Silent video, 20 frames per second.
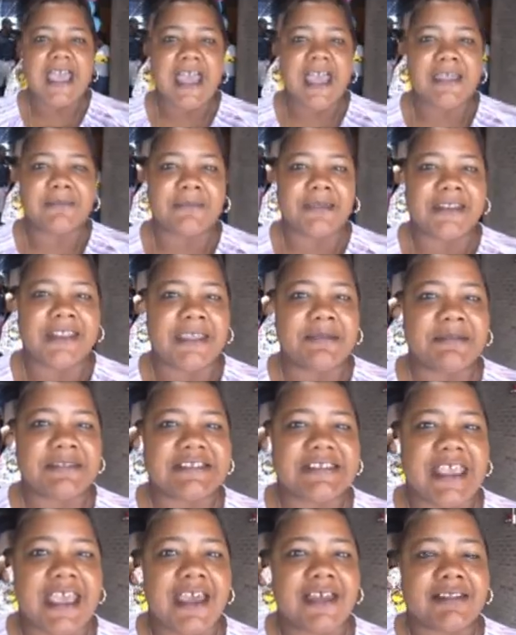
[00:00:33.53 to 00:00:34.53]
Hi, my name
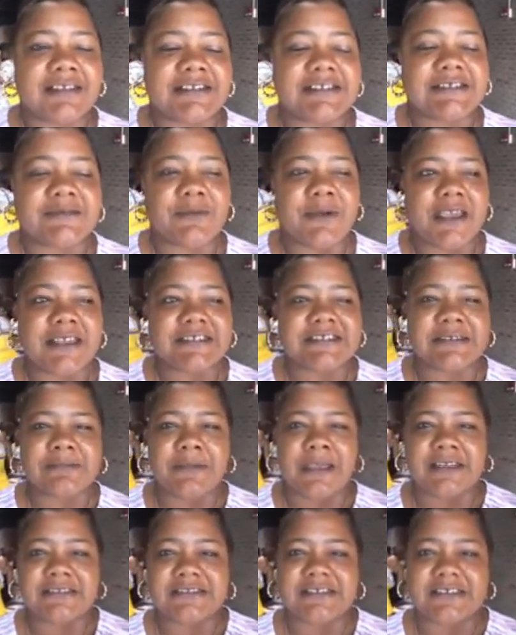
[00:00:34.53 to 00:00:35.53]
is Alice West, and
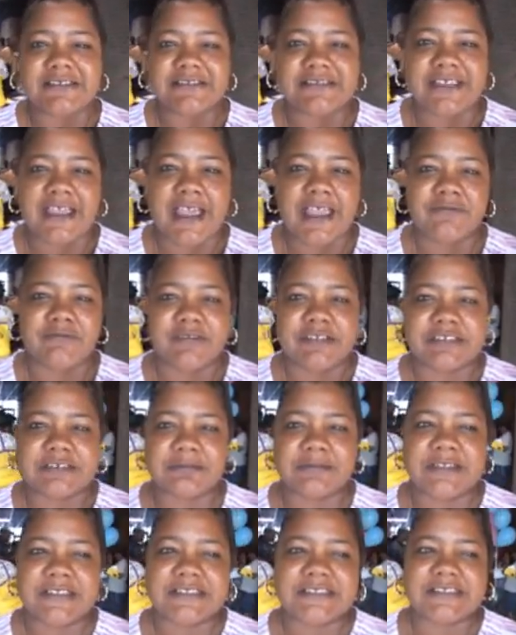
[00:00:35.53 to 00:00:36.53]
my son Ty
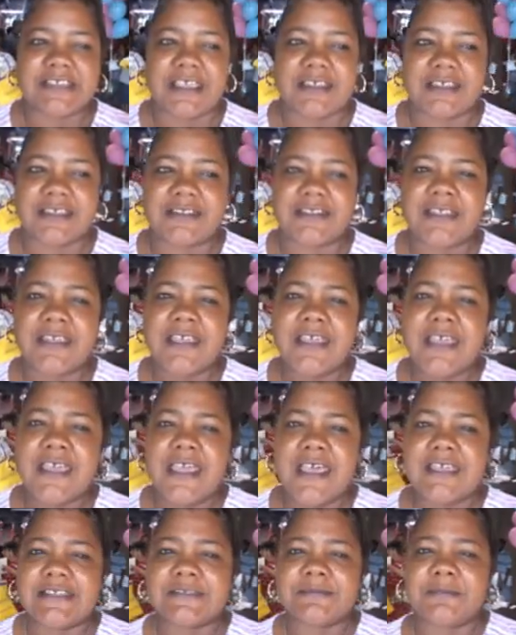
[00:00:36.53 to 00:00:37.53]
Richmond II
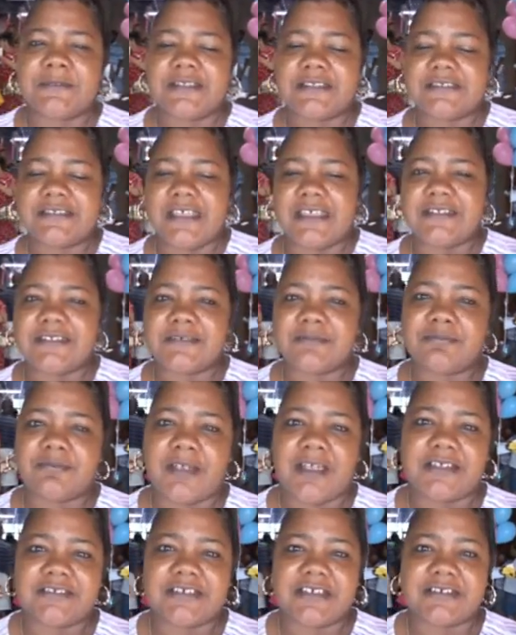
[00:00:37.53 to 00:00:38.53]
has been attending
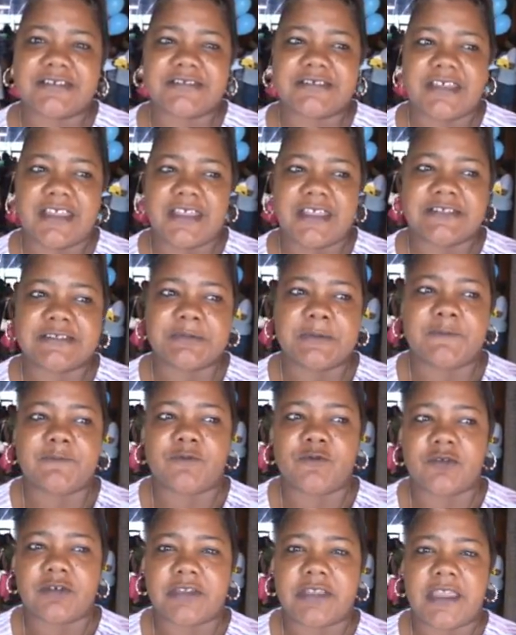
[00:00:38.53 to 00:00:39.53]
Project Chance
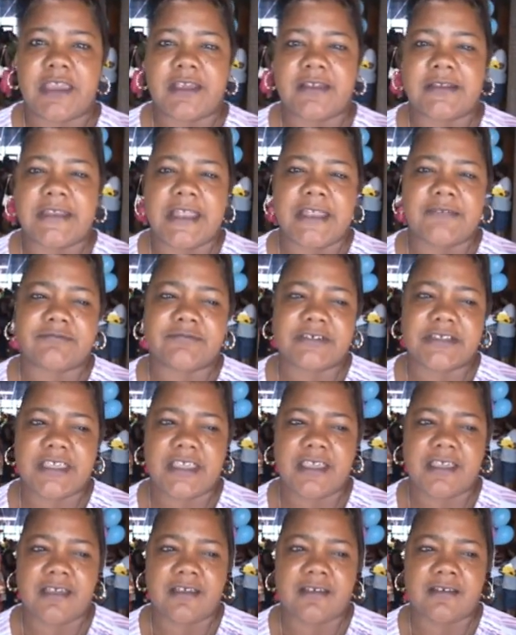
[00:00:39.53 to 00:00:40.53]
before care and after
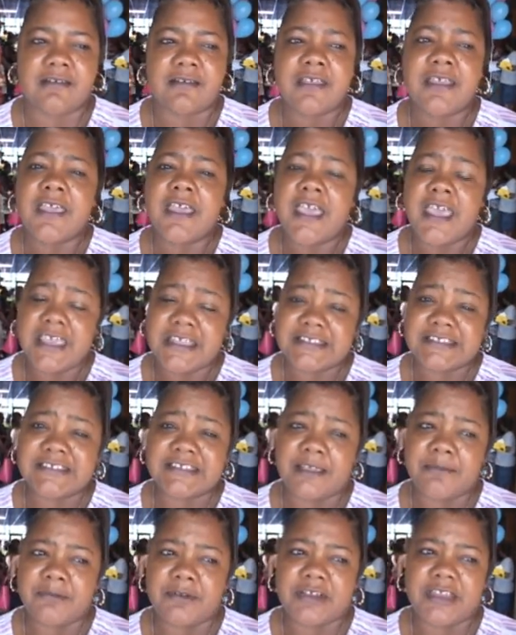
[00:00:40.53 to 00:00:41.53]
care and
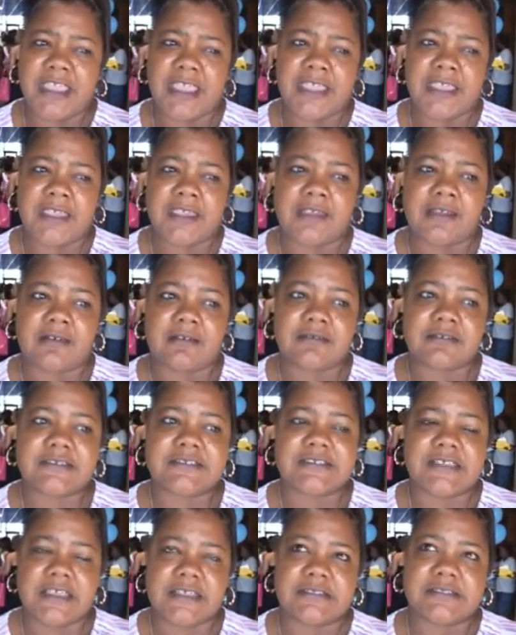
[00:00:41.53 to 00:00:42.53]
summer care
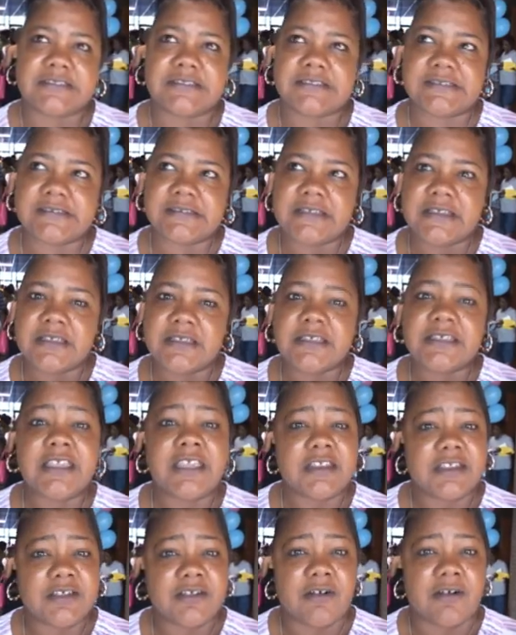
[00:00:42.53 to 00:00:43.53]
since
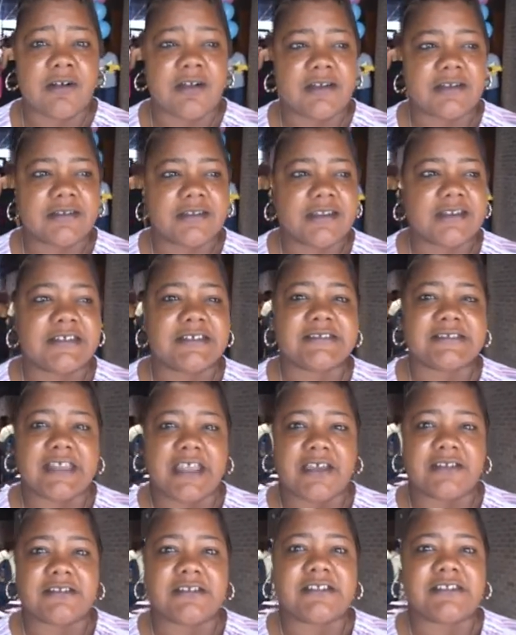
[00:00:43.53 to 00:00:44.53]
kindergarten, and he's
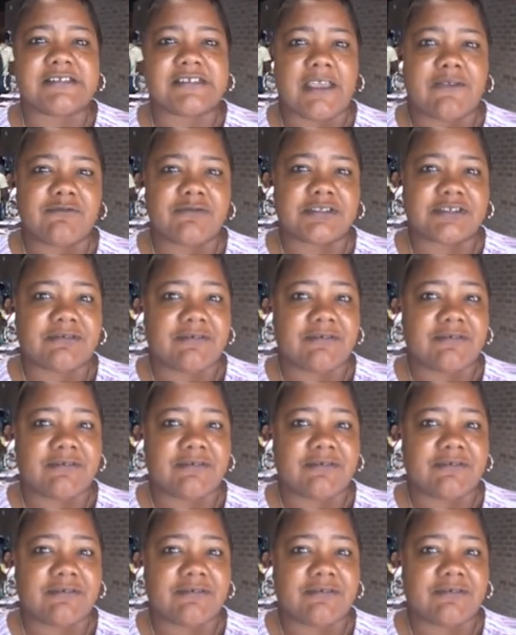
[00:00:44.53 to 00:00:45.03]
now in the seventh